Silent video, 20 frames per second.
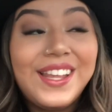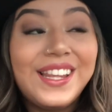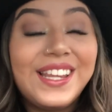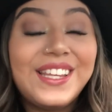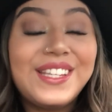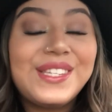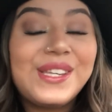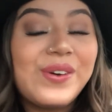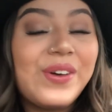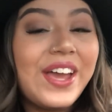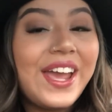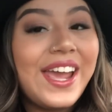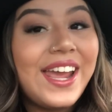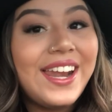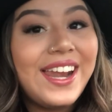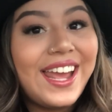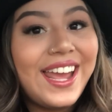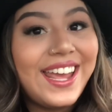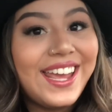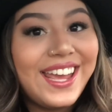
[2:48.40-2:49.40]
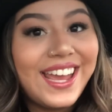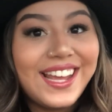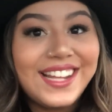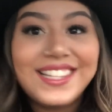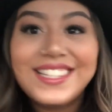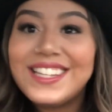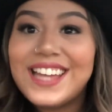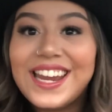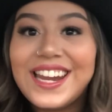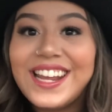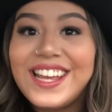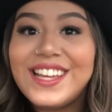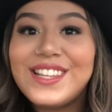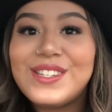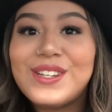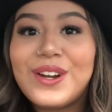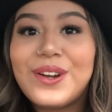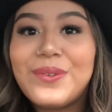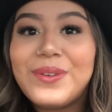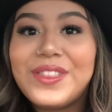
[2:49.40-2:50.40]
let's go ahead and get inside and get
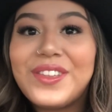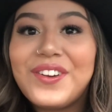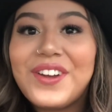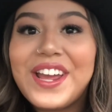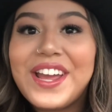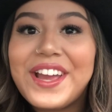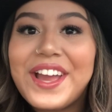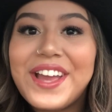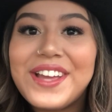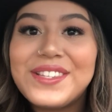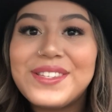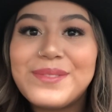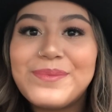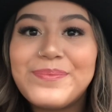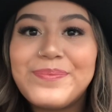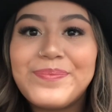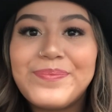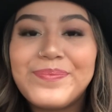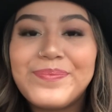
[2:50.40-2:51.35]
started with our day, guys.